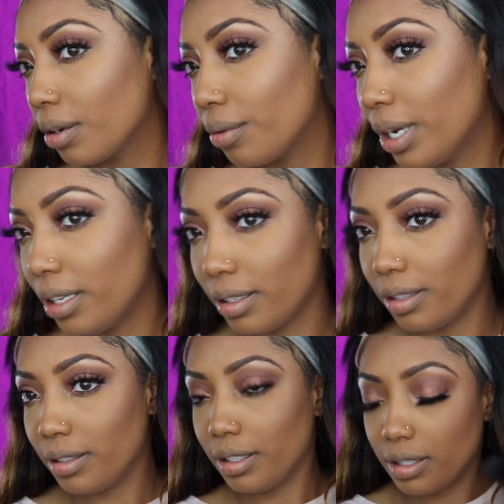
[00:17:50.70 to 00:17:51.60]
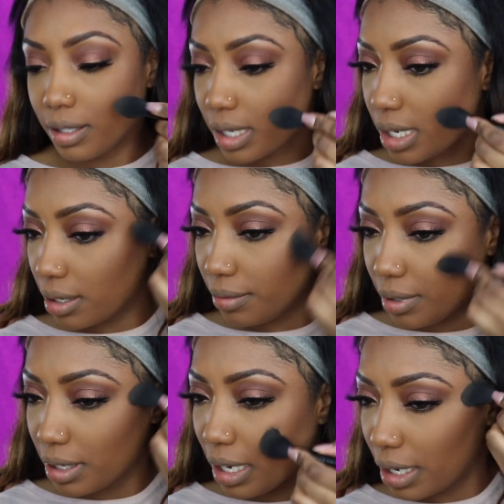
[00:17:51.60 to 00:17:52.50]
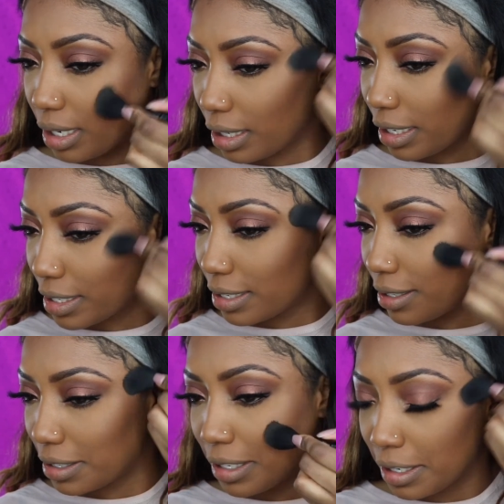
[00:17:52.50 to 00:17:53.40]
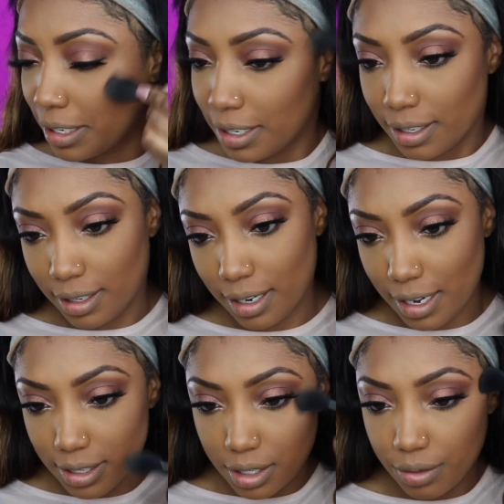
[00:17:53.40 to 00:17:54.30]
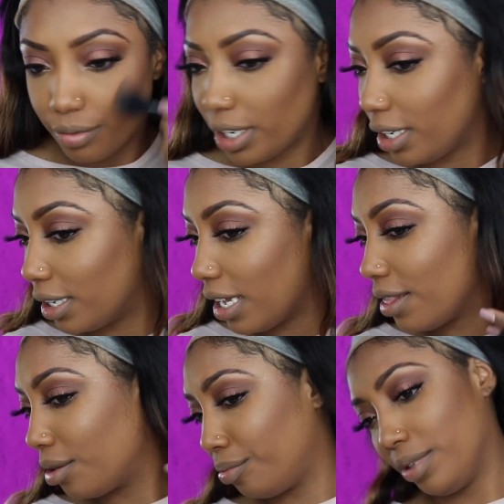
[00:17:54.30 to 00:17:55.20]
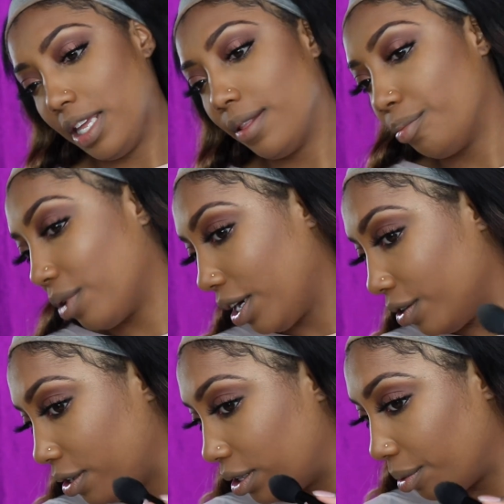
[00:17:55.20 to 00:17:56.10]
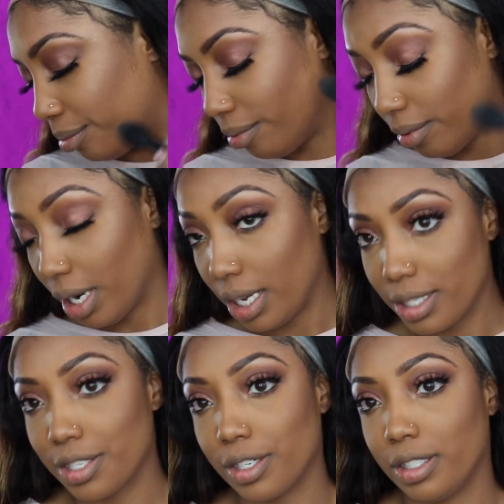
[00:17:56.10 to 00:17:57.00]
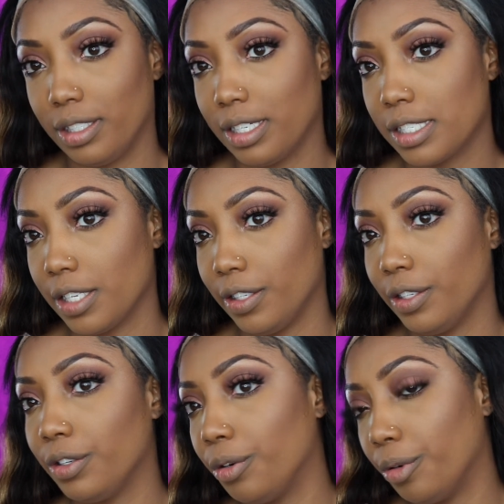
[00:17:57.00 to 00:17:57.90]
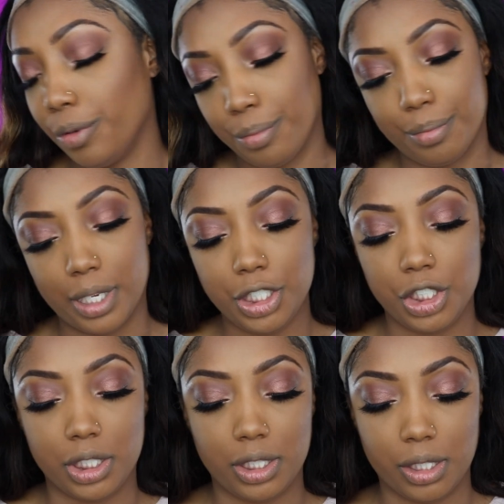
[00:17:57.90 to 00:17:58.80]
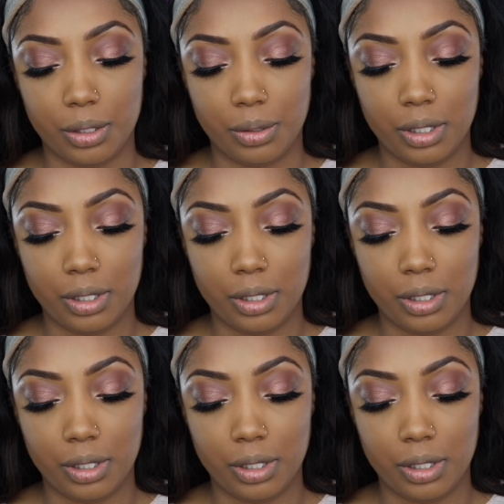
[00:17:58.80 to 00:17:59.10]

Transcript: Wow, that looks good, and it looks nice and radiant, and the bronzer looks a little blushy, so